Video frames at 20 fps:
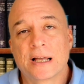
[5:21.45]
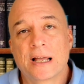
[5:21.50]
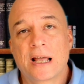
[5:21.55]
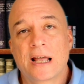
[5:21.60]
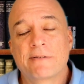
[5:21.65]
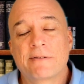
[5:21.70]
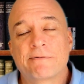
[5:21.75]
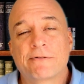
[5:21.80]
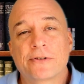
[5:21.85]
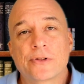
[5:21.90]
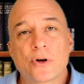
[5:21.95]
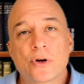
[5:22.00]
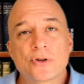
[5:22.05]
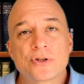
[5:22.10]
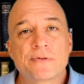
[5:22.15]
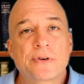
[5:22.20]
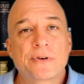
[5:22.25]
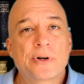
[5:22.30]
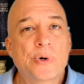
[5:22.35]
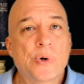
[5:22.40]
And for those
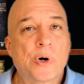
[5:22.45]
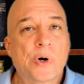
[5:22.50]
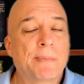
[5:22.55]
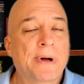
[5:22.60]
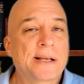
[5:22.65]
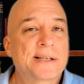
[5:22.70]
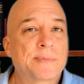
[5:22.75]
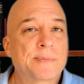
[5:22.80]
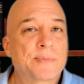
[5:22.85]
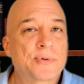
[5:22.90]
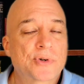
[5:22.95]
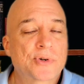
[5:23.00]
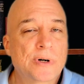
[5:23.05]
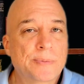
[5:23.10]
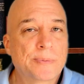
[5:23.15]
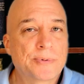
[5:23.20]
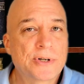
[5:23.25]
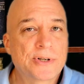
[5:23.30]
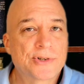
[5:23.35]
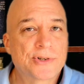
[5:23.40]
of you who are my
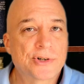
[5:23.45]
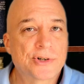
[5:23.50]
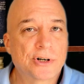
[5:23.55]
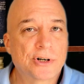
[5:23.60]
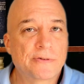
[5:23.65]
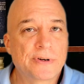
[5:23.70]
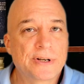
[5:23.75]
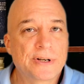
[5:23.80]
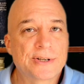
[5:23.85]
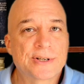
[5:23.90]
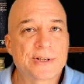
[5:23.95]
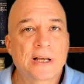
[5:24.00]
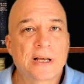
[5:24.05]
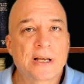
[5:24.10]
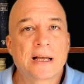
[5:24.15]
subscription service,